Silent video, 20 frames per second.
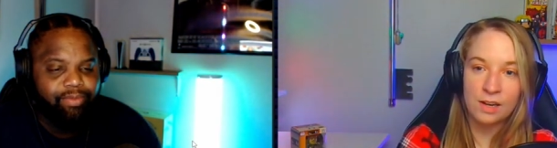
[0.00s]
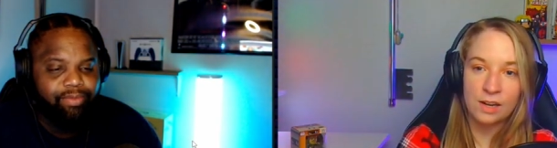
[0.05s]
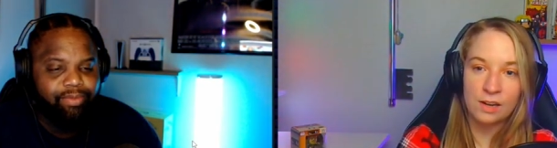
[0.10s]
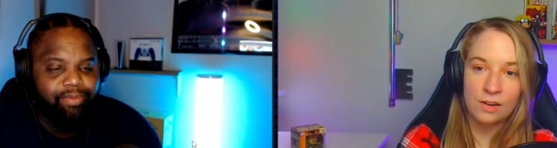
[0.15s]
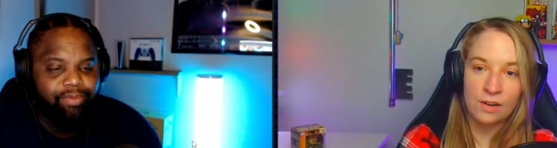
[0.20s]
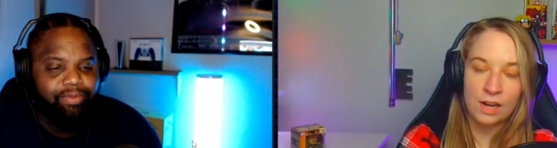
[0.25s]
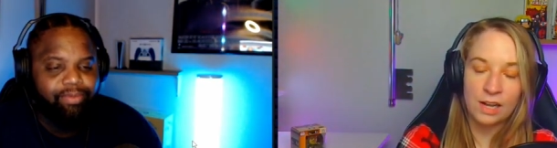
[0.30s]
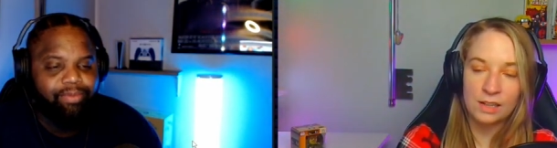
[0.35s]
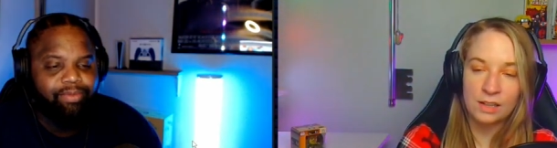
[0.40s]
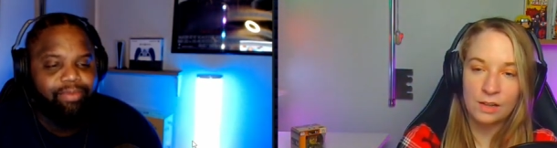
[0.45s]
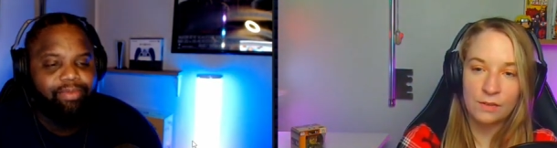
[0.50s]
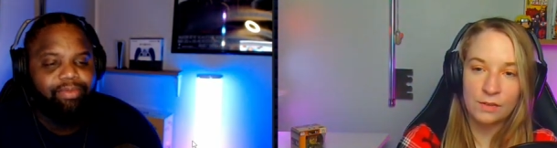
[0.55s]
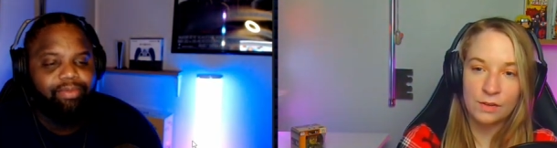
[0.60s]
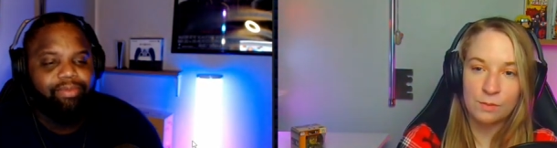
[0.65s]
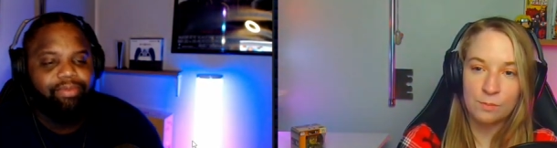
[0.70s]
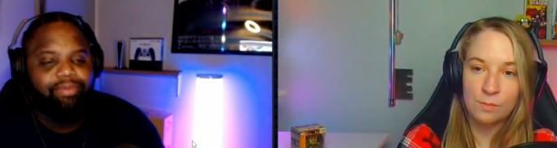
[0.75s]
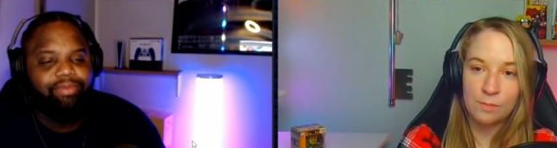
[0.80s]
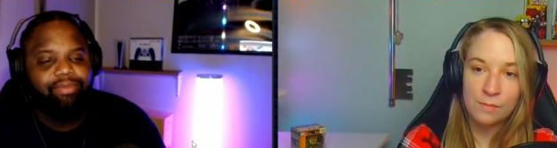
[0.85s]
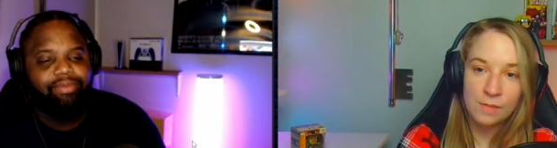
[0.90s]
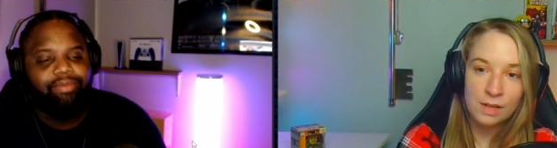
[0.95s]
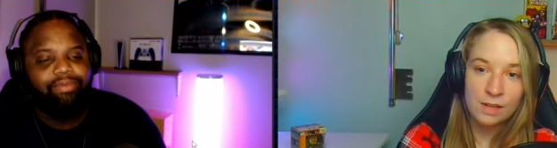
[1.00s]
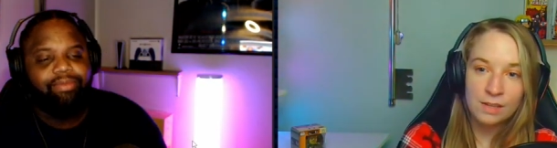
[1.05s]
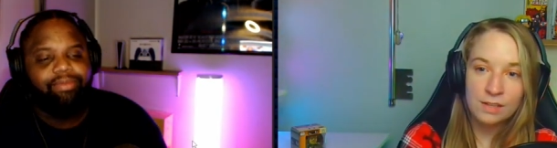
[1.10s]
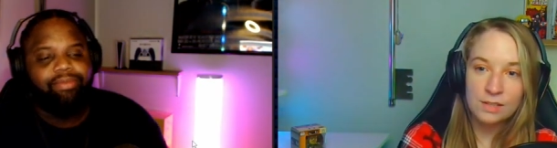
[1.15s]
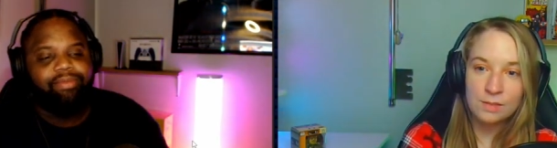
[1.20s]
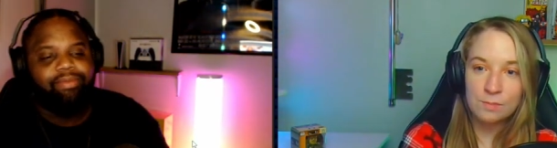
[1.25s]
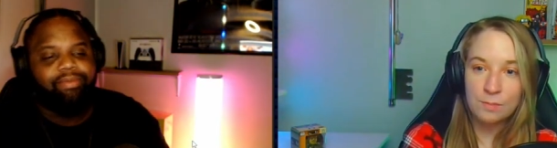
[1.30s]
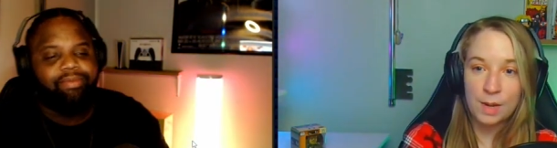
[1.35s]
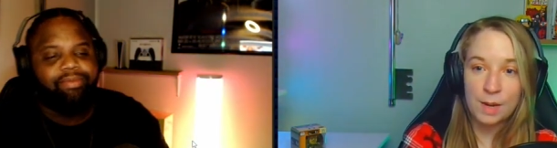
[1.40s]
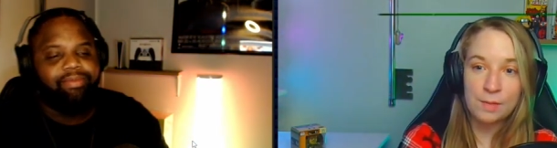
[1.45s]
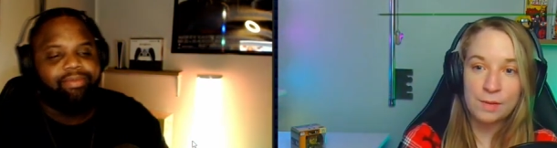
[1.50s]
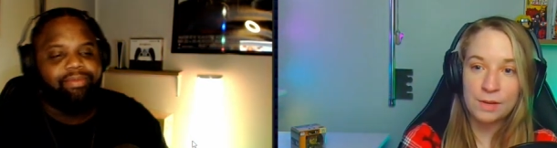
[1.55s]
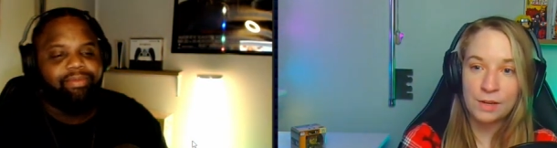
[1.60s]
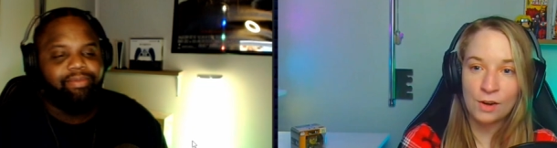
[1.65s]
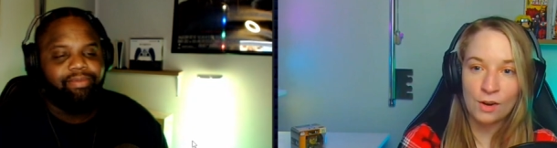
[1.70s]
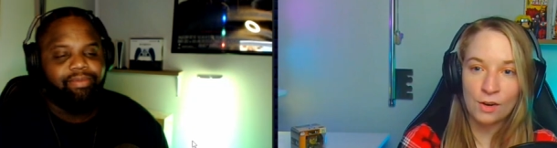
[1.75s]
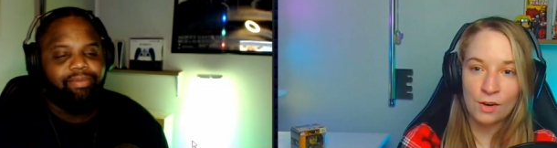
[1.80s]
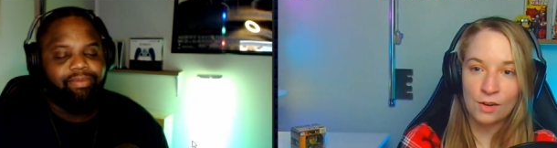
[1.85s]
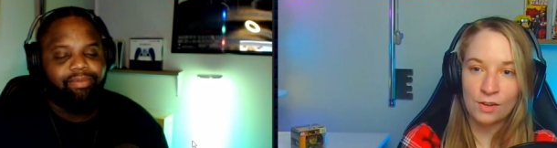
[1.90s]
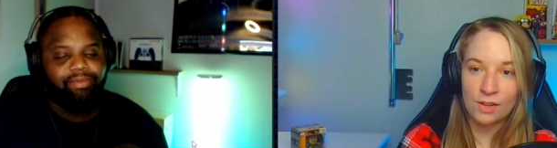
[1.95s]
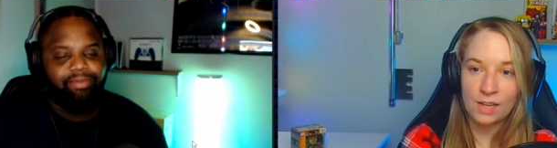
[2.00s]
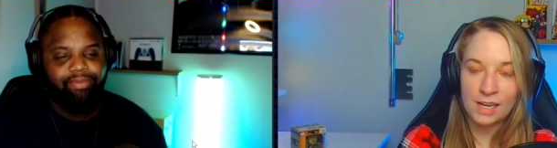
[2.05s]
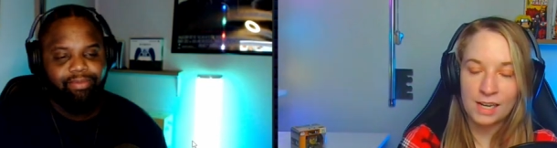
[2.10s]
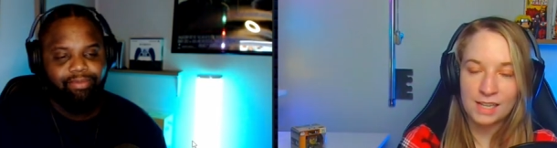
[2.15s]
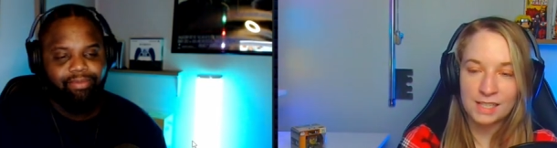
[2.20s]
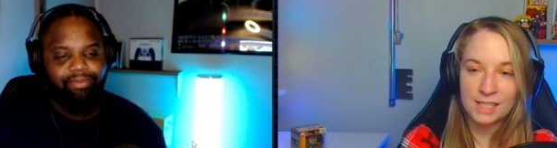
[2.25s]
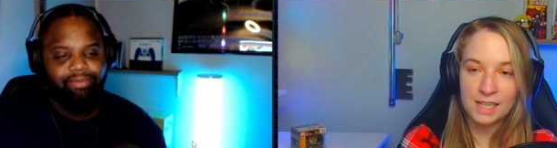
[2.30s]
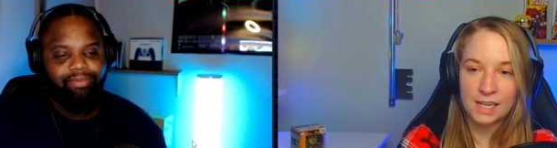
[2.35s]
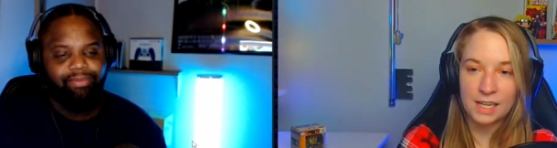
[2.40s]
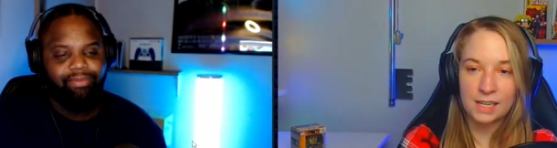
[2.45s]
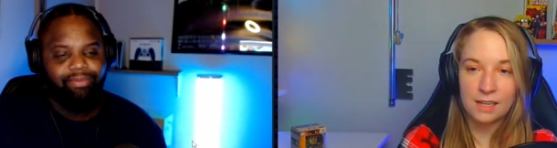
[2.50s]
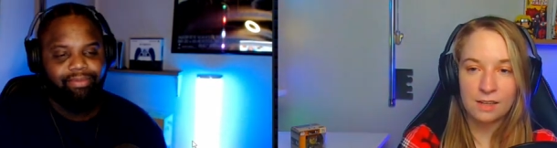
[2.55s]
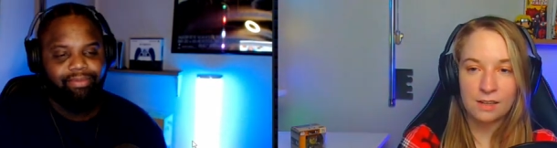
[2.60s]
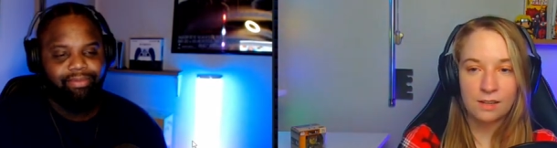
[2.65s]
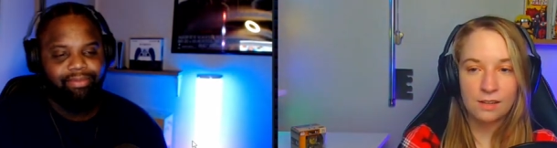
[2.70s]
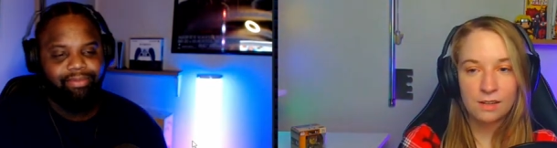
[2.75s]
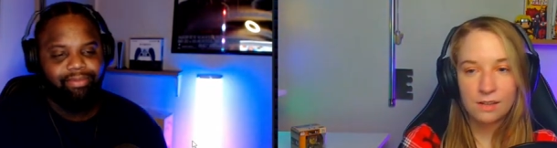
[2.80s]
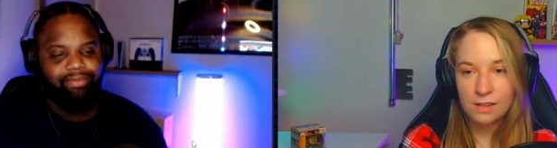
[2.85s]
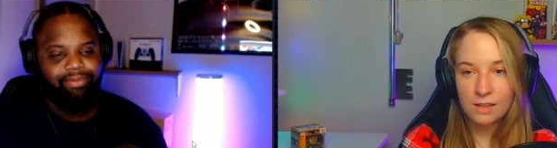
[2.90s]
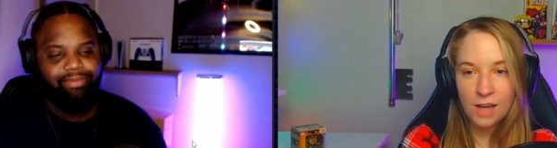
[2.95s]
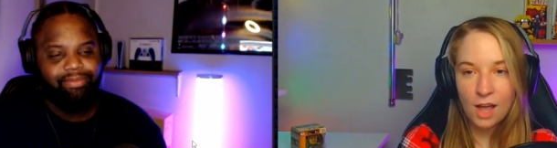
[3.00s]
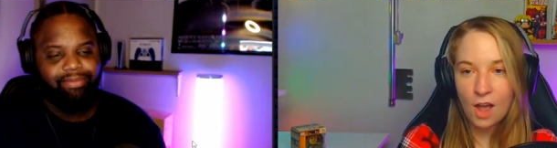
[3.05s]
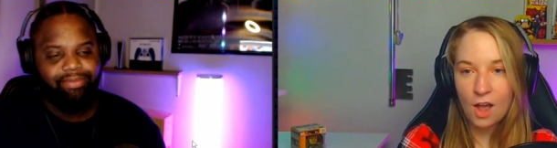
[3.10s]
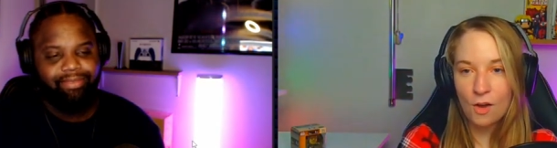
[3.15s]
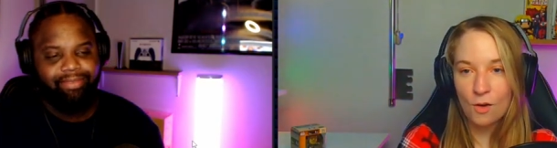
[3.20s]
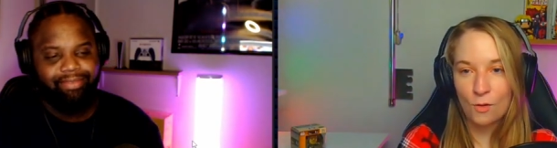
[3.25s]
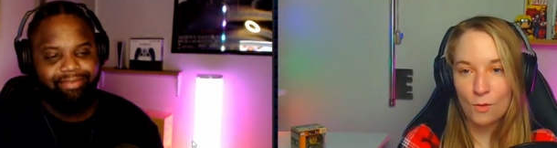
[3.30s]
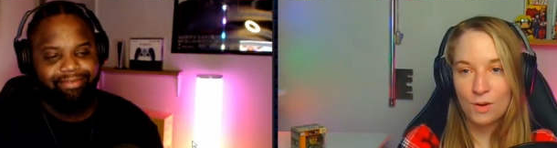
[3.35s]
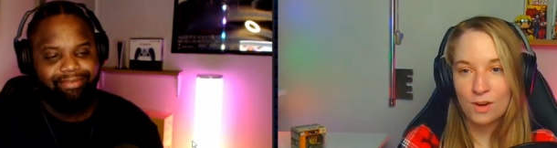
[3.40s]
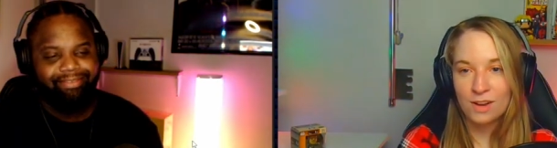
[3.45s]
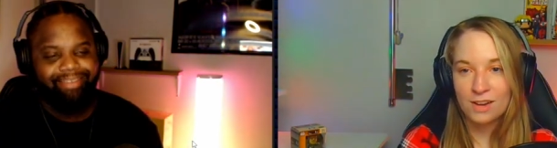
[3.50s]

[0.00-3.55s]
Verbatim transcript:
Speaker 1: Oh, I love you, baby girl. And it's like, no.